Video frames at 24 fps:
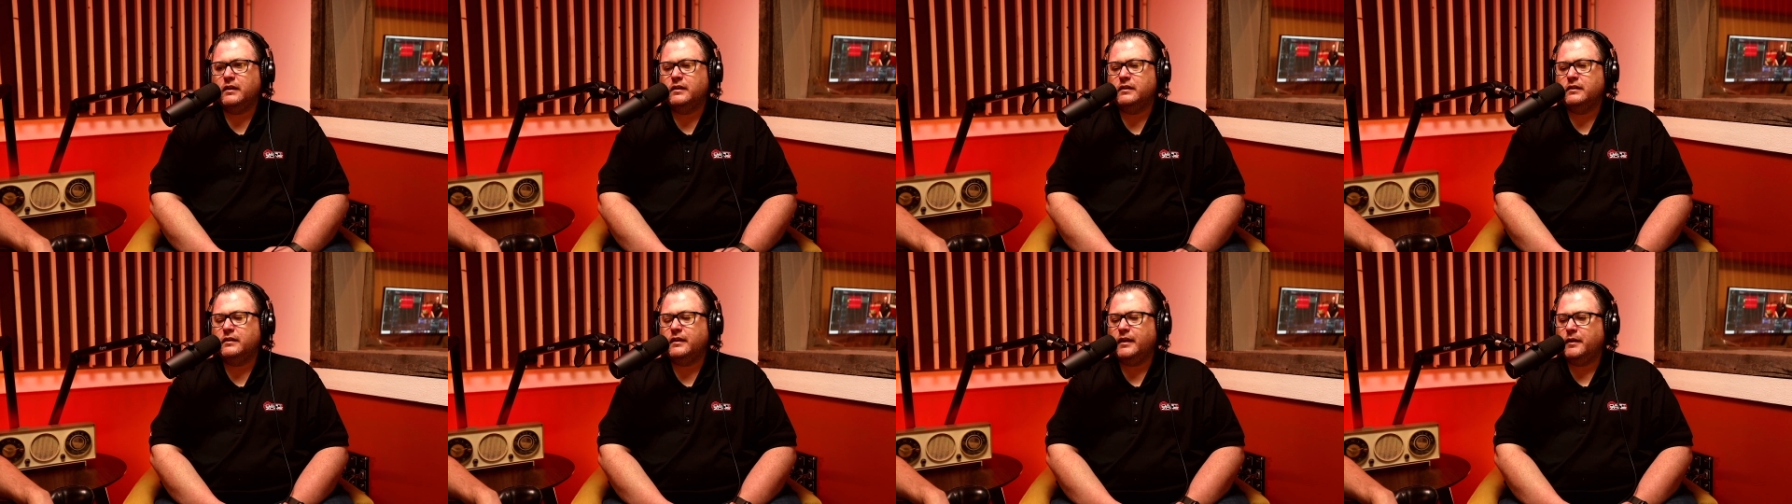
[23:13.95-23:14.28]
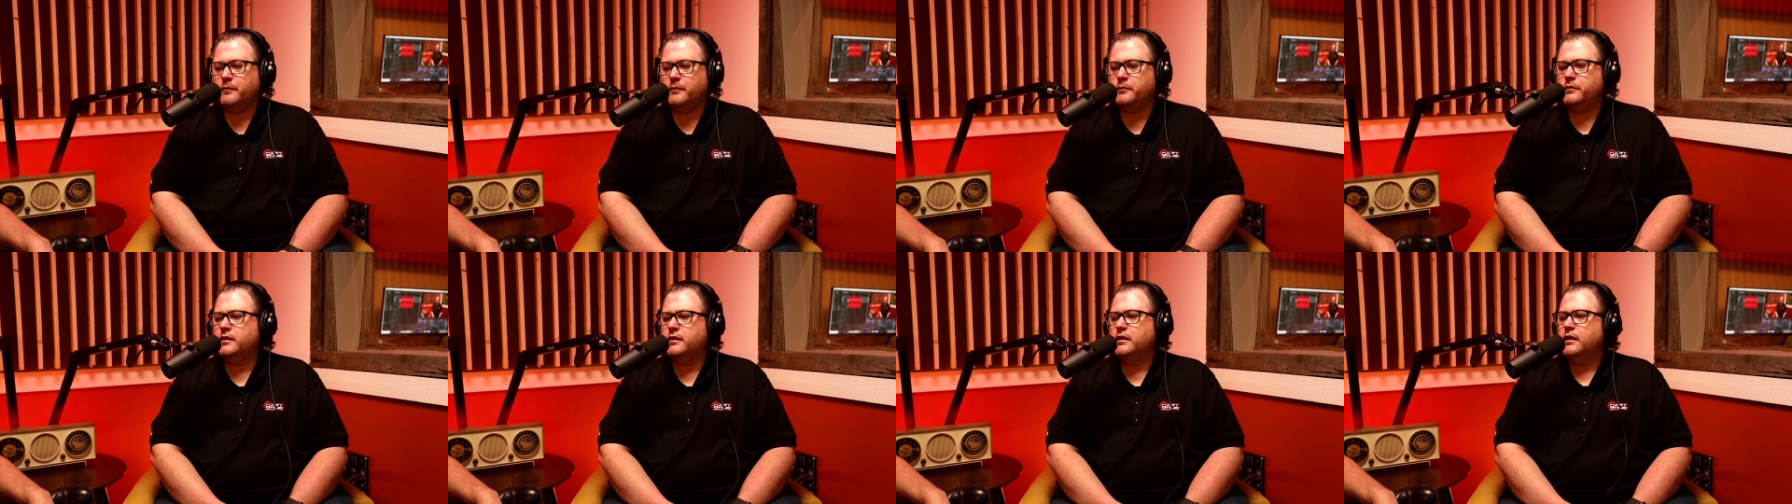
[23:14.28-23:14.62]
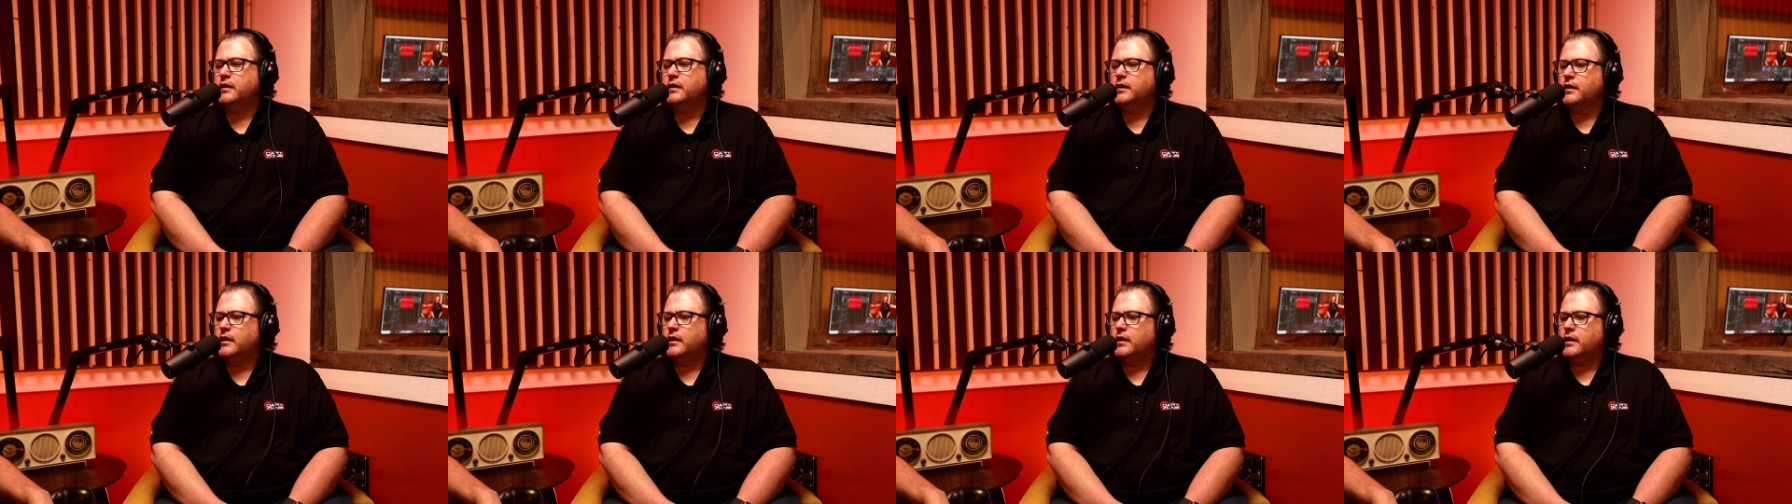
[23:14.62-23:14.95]
depth,
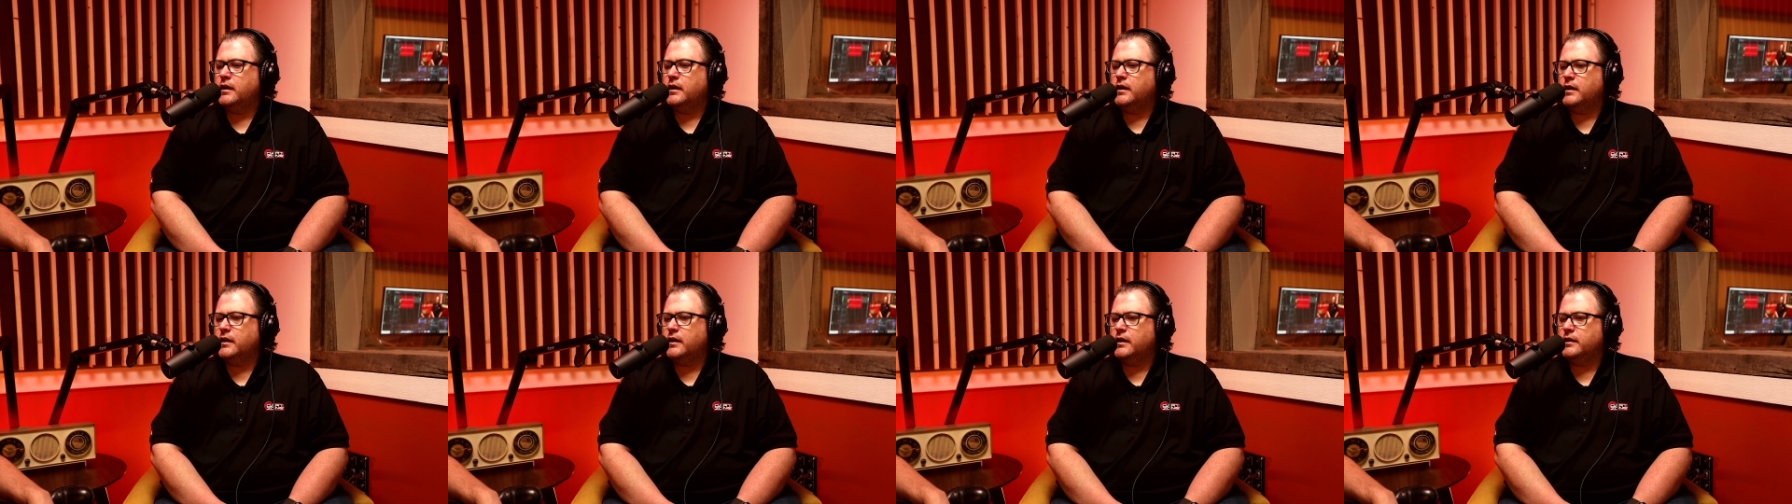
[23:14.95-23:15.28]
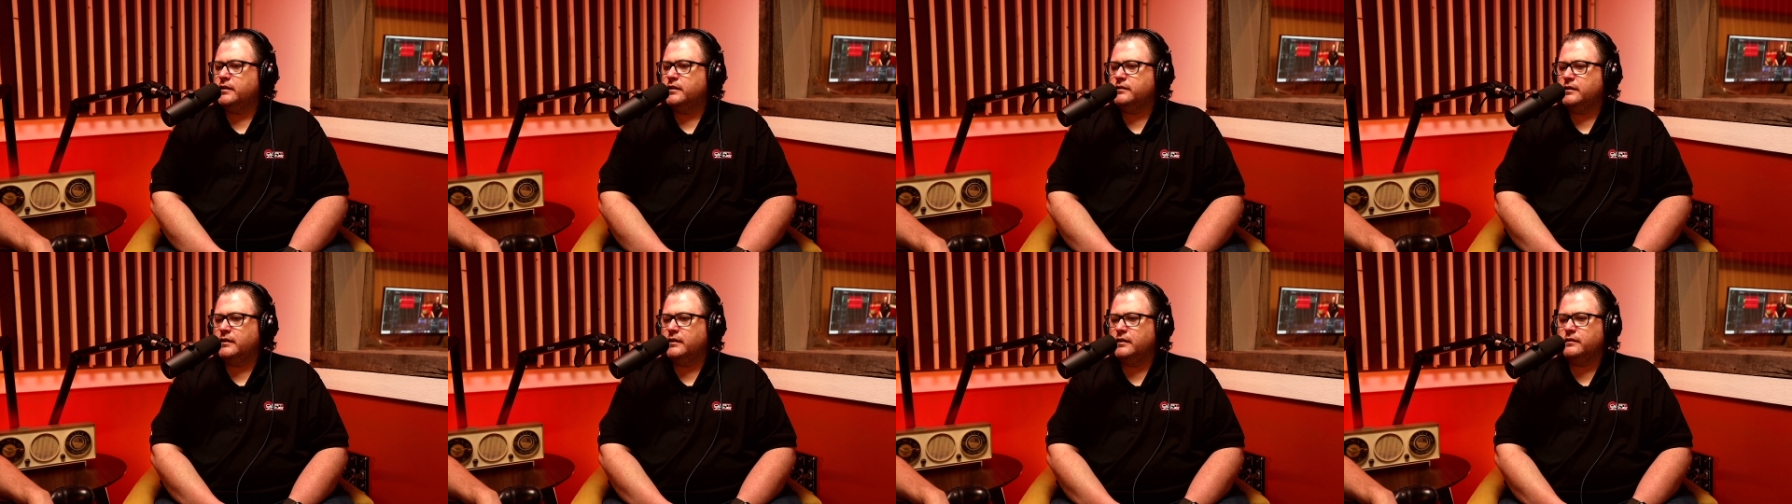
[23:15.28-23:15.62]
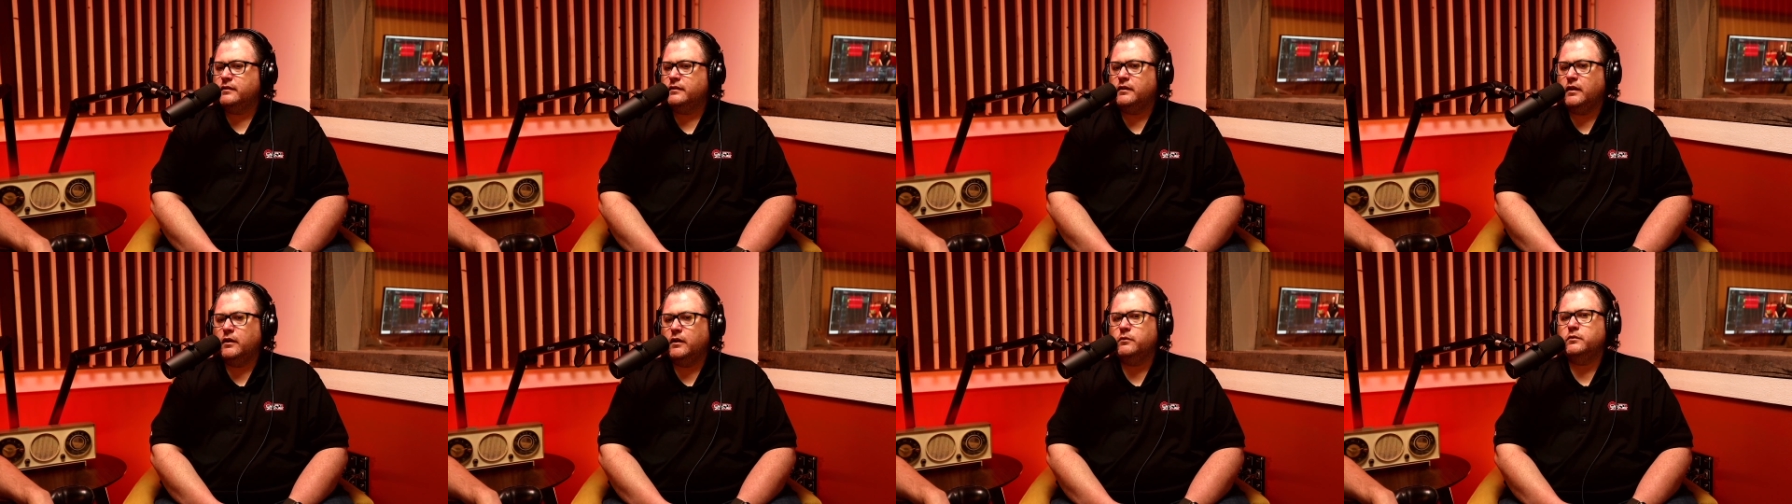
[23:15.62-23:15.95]
send us
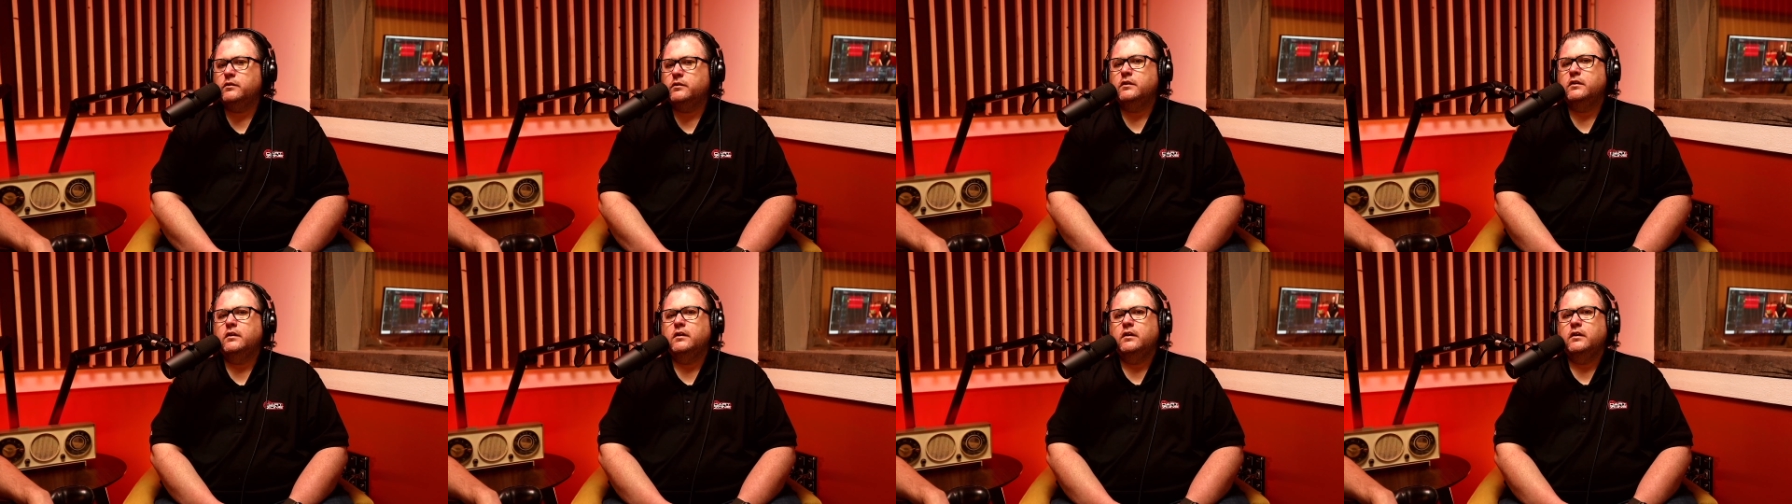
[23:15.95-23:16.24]
a note.